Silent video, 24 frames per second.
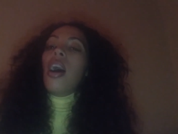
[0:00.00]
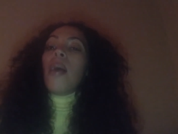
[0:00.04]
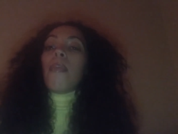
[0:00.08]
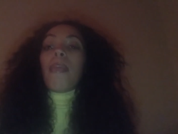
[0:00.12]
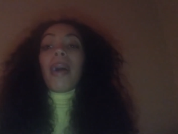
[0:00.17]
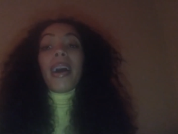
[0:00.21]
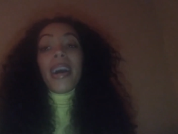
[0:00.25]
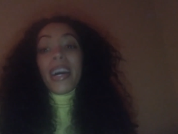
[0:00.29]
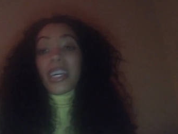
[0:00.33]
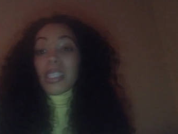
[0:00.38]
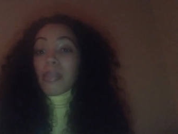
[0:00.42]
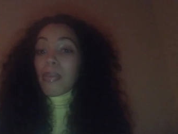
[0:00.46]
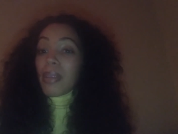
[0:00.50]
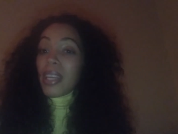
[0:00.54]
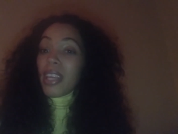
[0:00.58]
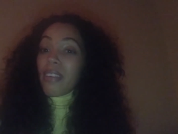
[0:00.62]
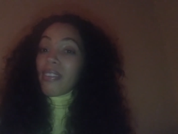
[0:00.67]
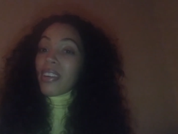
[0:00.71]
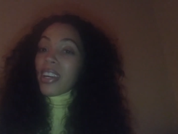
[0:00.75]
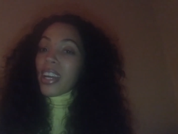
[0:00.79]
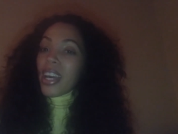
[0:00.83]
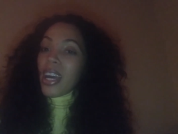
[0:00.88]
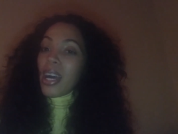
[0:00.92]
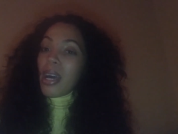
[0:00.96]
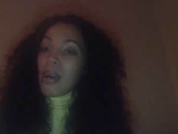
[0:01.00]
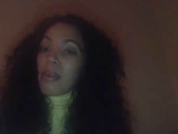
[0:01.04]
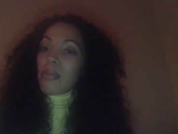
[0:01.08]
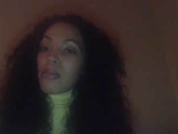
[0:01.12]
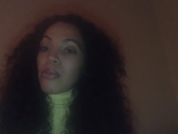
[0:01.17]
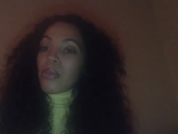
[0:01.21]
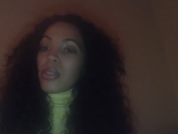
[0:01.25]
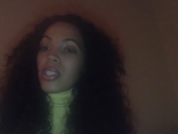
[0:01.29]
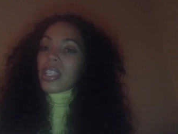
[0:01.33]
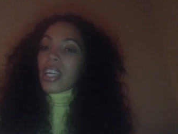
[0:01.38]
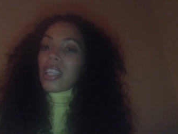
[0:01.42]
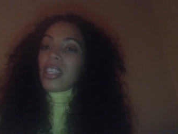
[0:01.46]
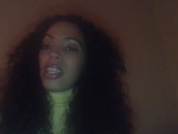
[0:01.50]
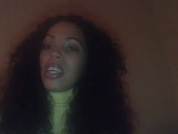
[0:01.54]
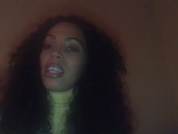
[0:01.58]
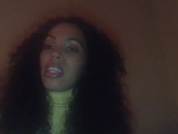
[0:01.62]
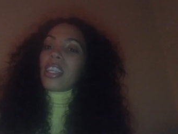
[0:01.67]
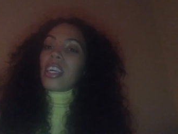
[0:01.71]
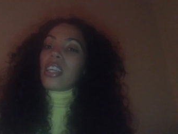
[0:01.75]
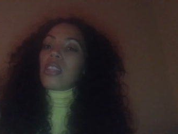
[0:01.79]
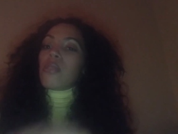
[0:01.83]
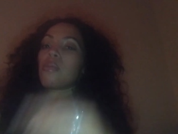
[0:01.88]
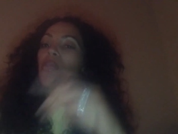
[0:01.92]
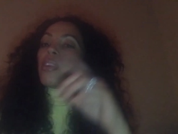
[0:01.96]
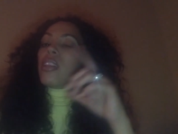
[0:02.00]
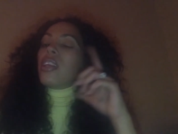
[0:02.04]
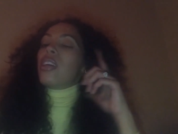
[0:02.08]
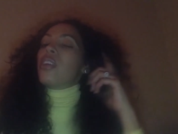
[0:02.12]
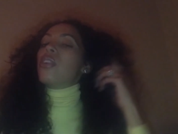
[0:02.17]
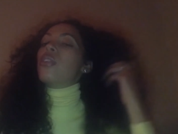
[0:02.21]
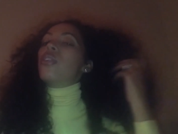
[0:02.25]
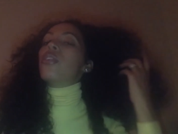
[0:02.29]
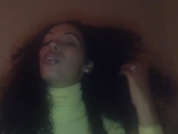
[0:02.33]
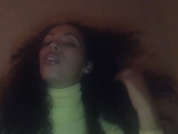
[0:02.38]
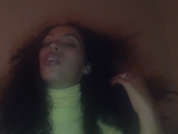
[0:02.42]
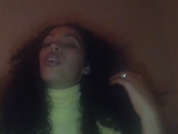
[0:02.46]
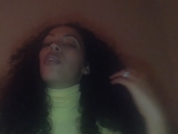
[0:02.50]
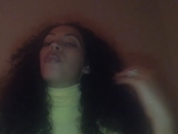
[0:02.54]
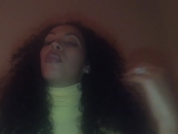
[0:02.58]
my husband even comes, which I think that's really cool,